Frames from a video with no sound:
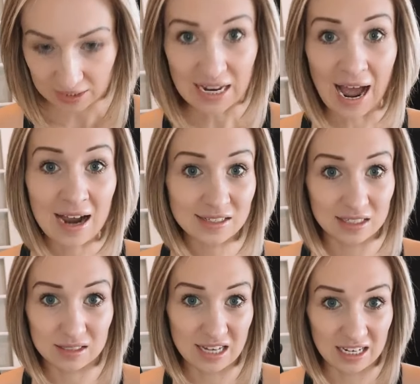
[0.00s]

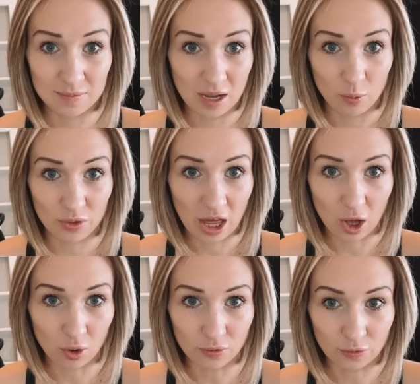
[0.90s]
taxes that eBay
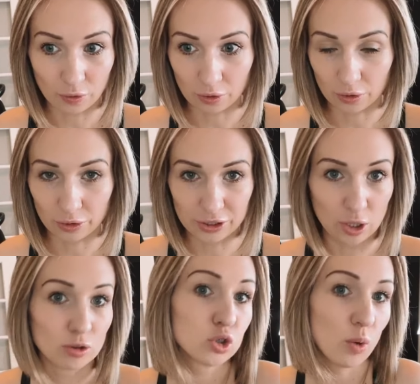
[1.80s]
withheld for,
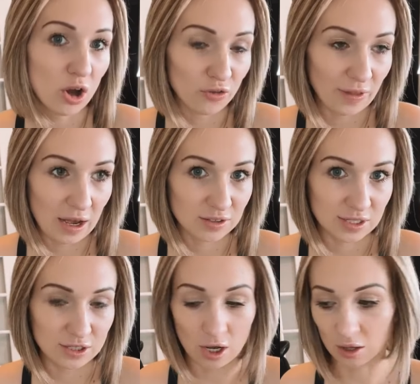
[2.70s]

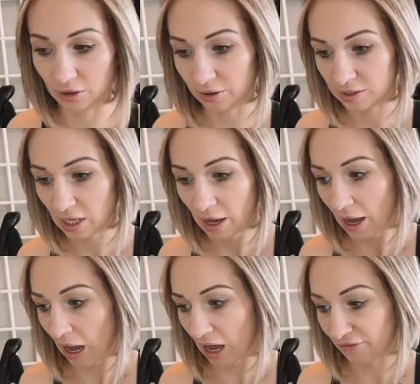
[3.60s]
$12,000.
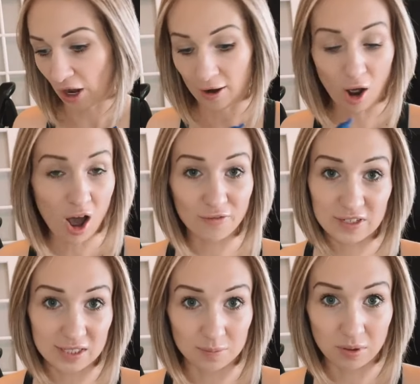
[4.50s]
I've got
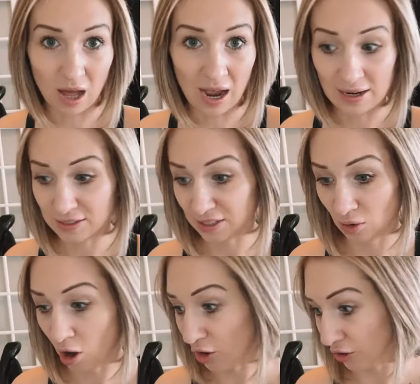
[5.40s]
office supplies,
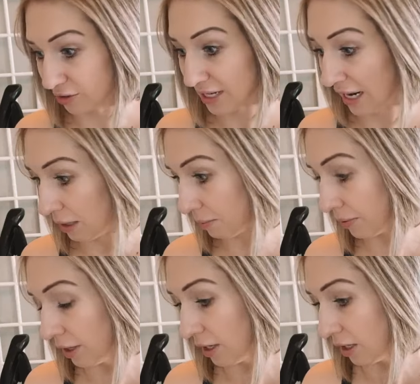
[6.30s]
all your tape,
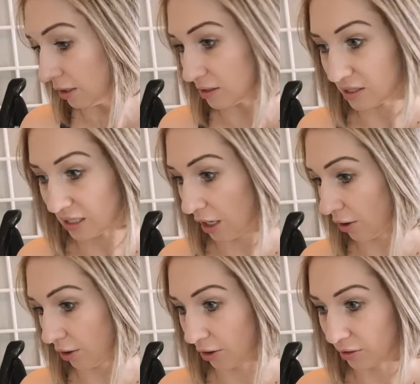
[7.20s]

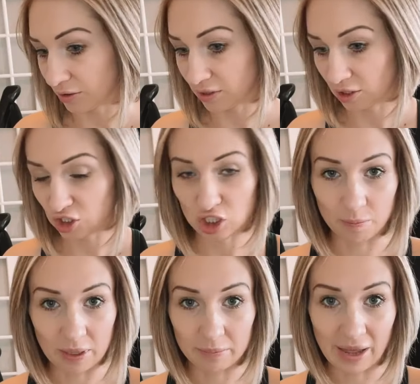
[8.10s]
stickers,
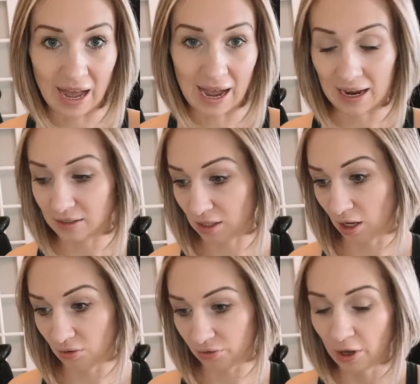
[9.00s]
shipping bags
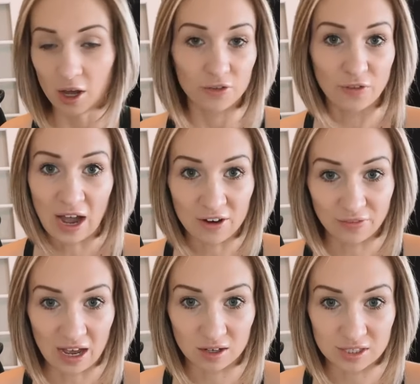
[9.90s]
of
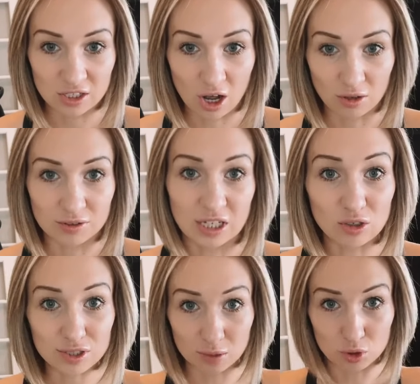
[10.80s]
$5,000.
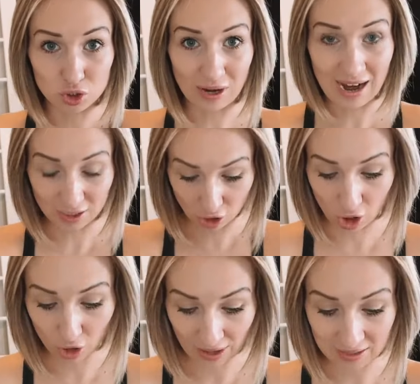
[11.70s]
Like, you subtract
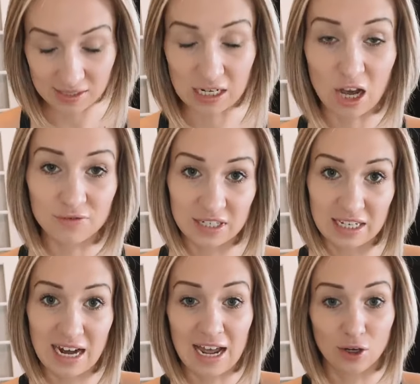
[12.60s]
all that stuff to
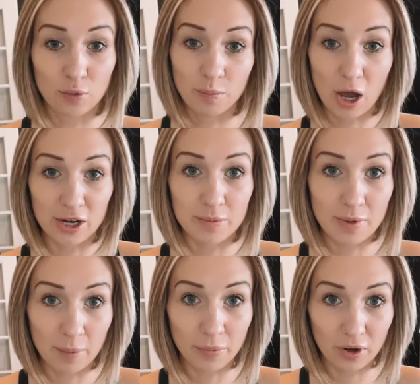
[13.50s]
get at your
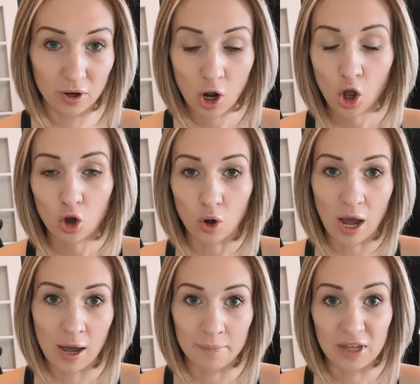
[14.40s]
bottom number
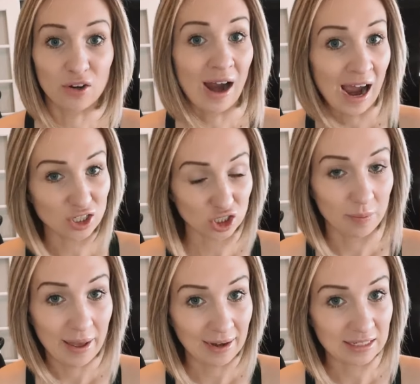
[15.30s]
that you're
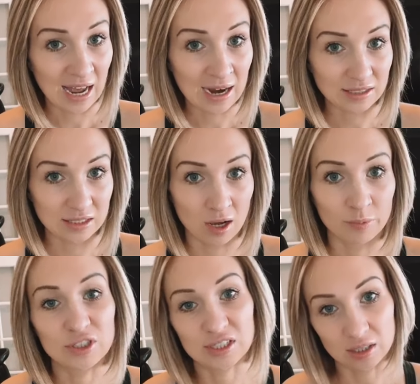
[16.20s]
actually paying taxes
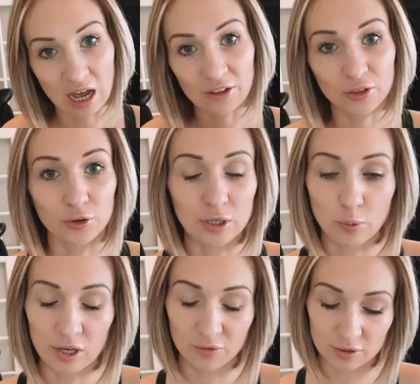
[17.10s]
on, which is line
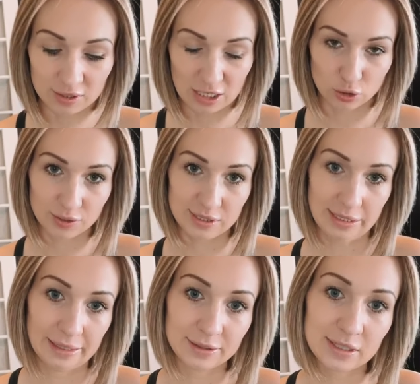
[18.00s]
31 of your Schedule
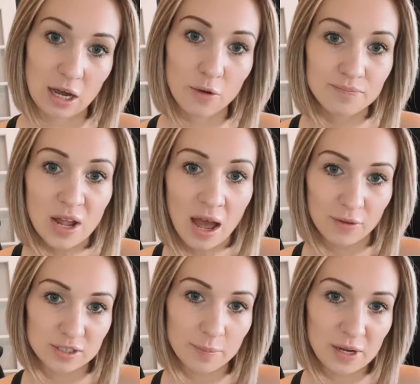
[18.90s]
C. So
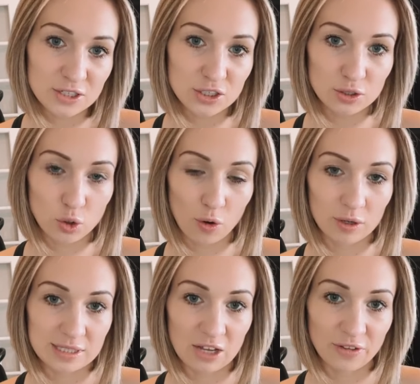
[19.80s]
there's a bunch of
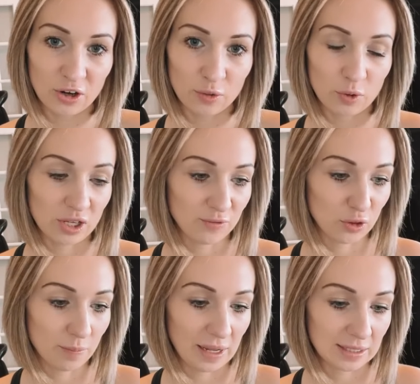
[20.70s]
tutorials out there that will give
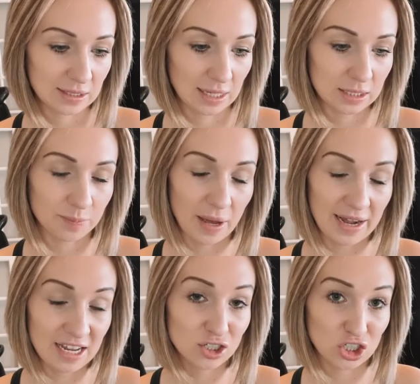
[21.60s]
you the basics,
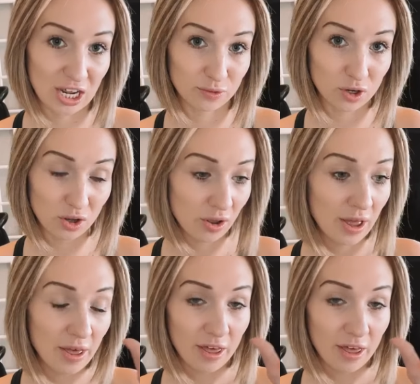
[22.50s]
but in general,